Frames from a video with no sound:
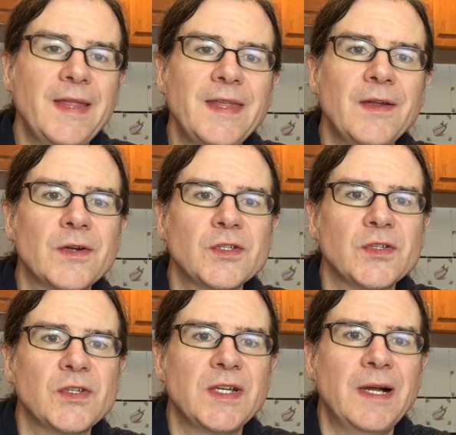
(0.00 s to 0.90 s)
I think
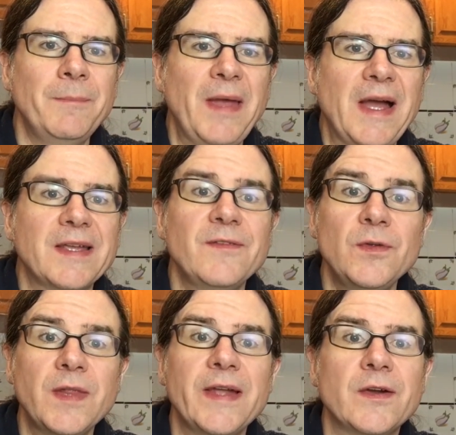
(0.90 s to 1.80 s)
Herschel should come back. If
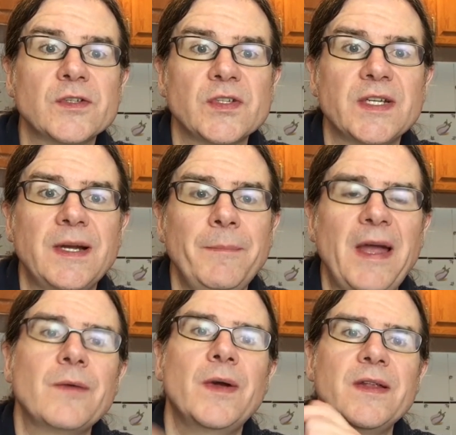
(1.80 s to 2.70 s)
you'd like Herschel to come
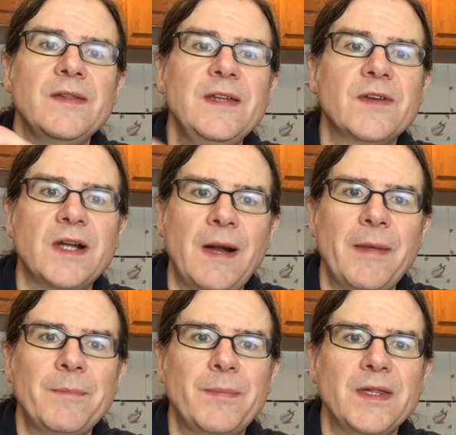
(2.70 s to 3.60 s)
back, why don't you leave a
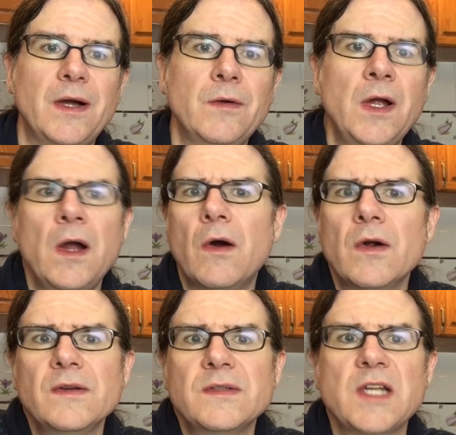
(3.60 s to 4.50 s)
comment below
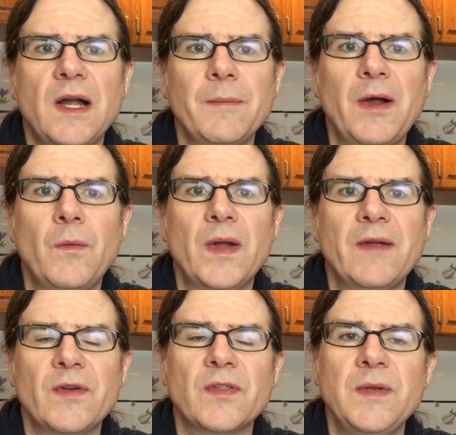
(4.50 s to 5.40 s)
or talk about
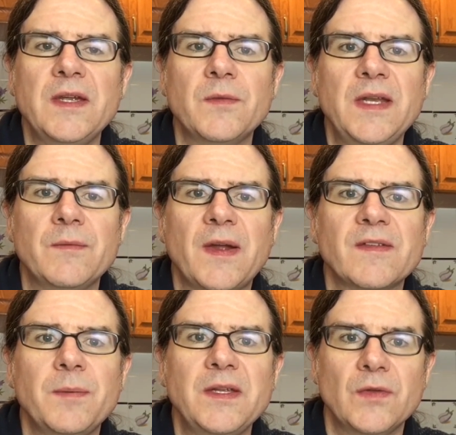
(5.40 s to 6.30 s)
whatever 3-ingredient
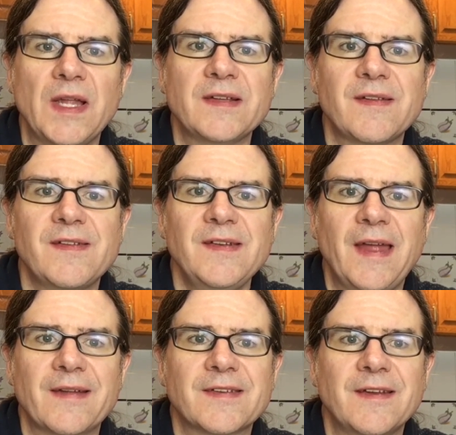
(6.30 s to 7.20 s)
recipe you'd like to see
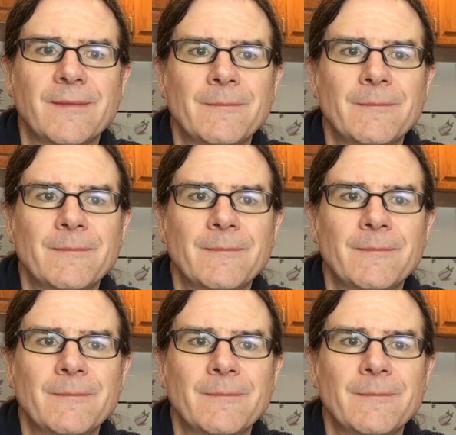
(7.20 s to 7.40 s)
next.